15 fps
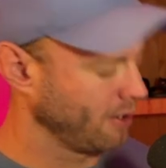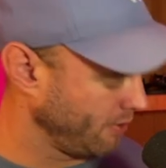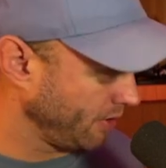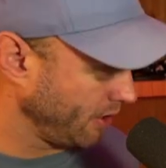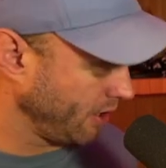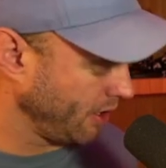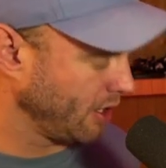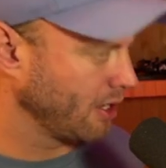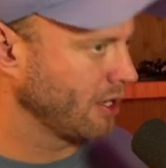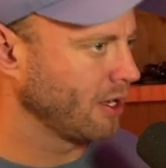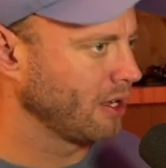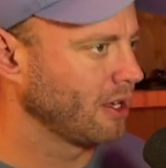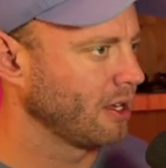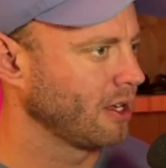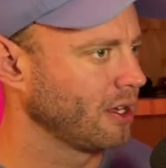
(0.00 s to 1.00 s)
Really?
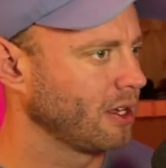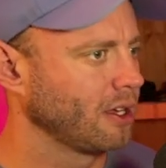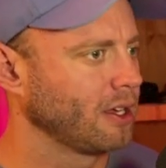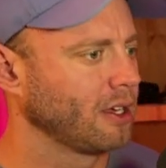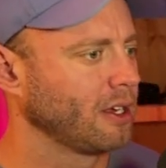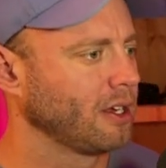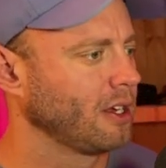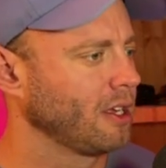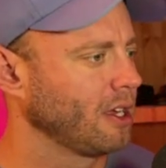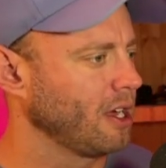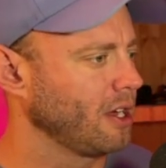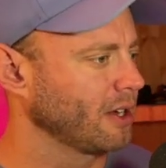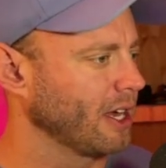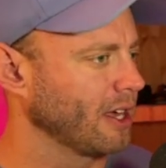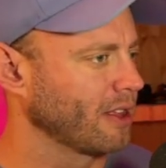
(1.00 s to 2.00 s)

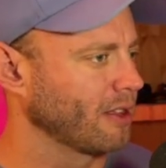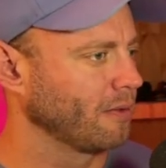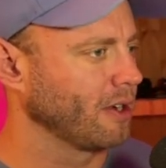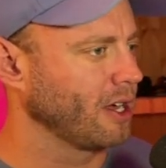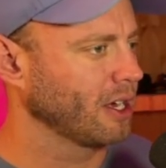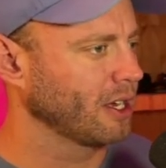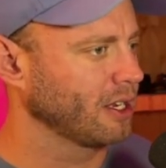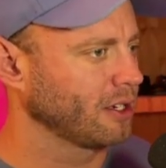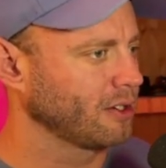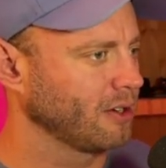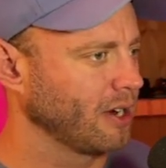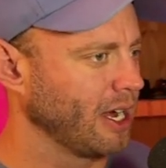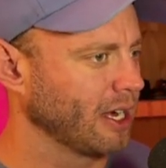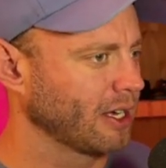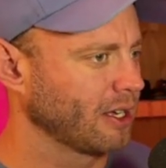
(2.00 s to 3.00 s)
Okay, so we're not going to
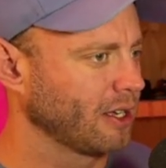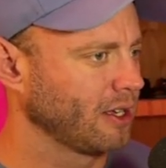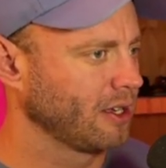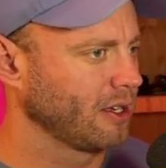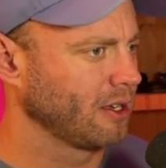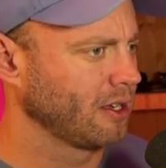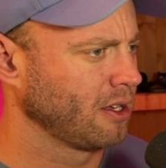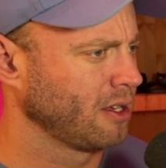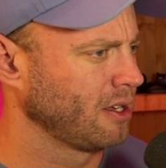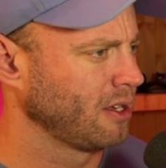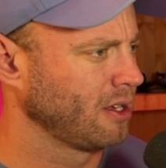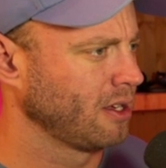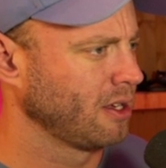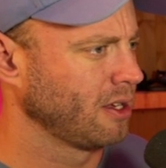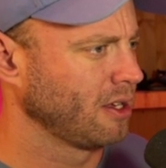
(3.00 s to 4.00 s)
track
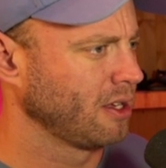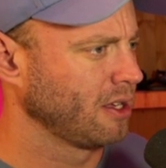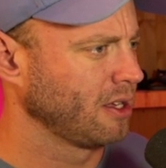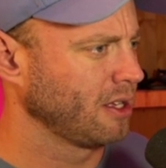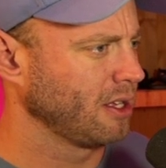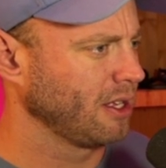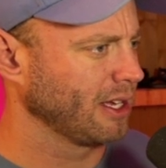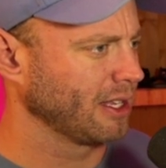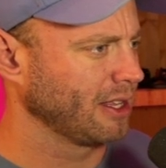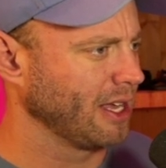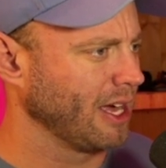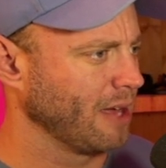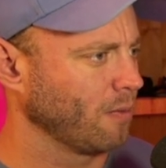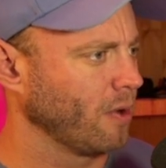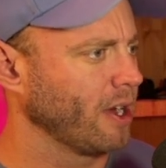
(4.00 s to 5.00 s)
like
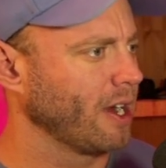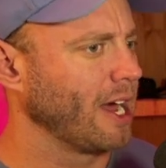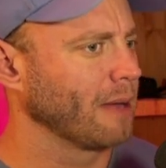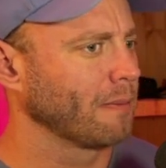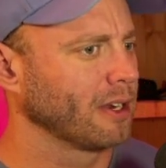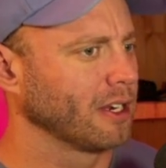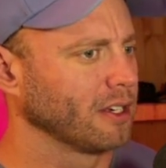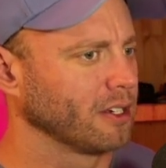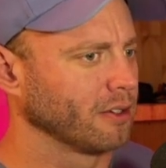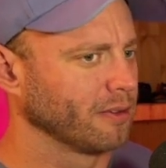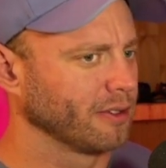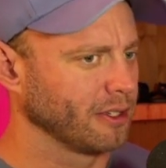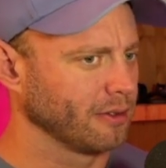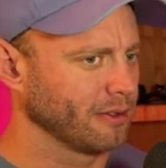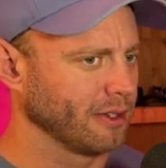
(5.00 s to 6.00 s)
that. What I'm going to do
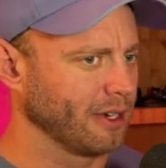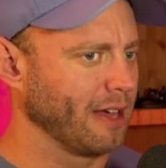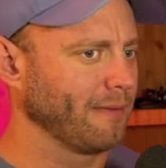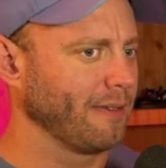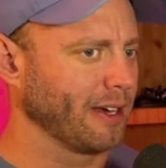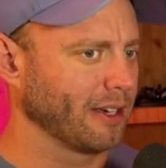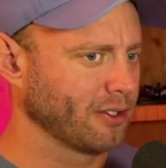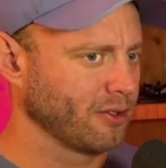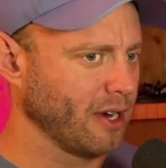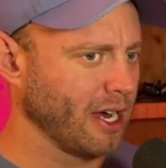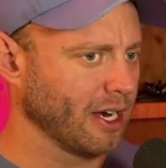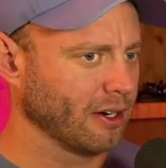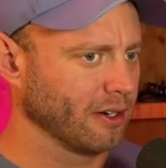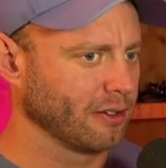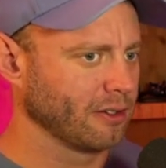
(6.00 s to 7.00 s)
is use an FX
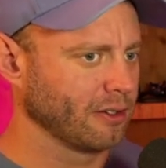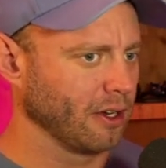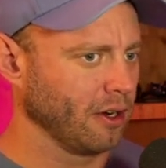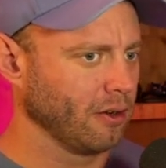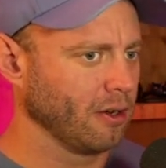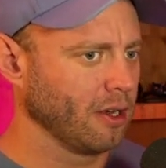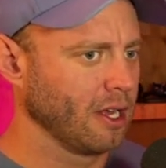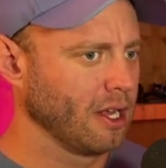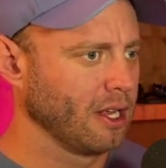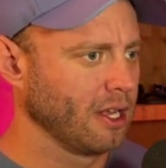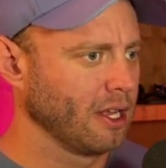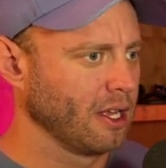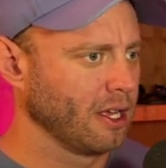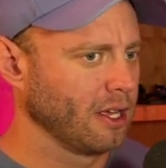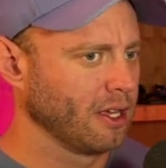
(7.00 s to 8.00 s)
tracker. So
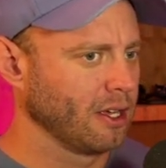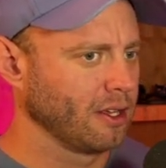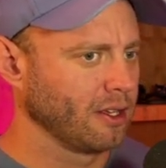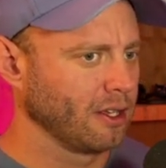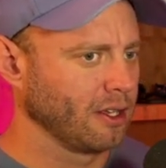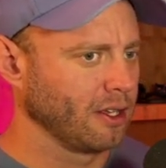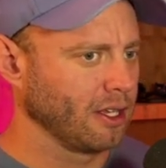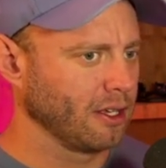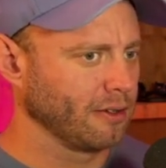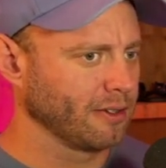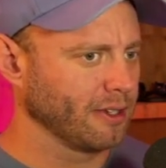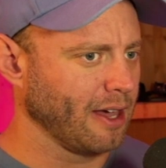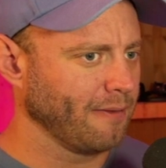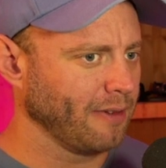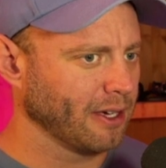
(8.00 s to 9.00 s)
use
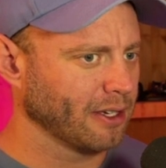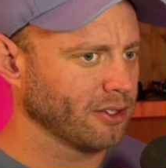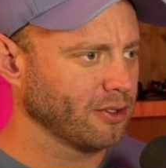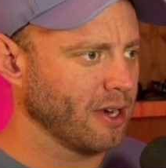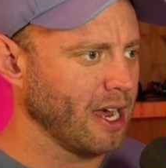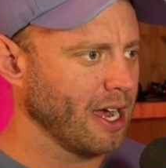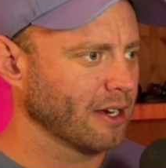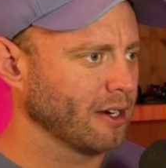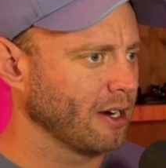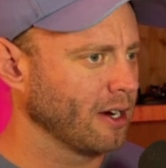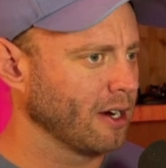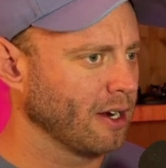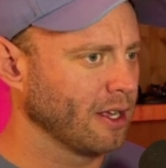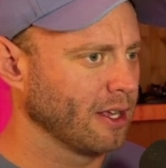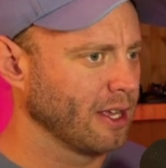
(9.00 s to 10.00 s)
FX
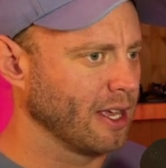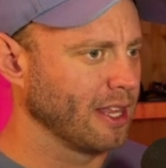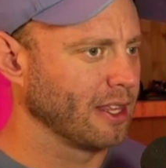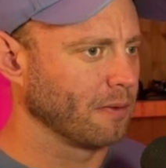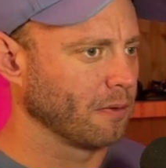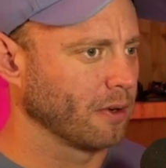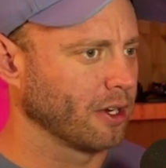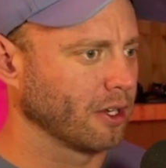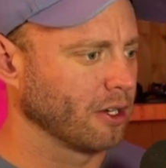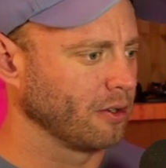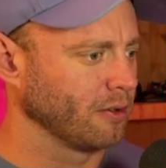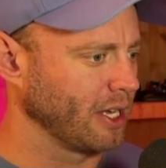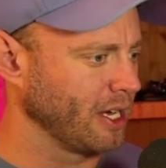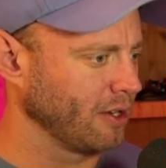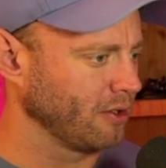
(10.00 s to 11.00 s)
tracker, and then we're going to go
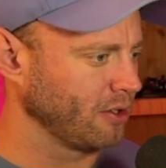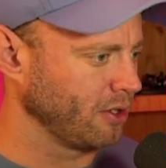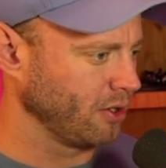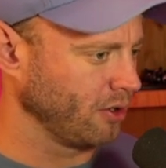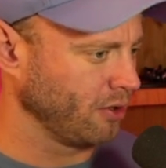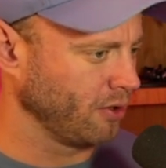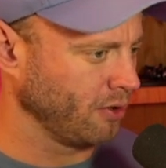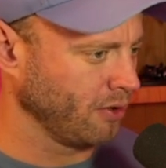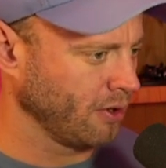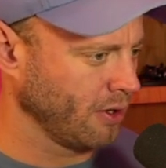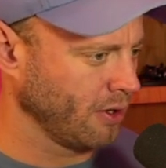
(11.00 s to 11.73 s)
down to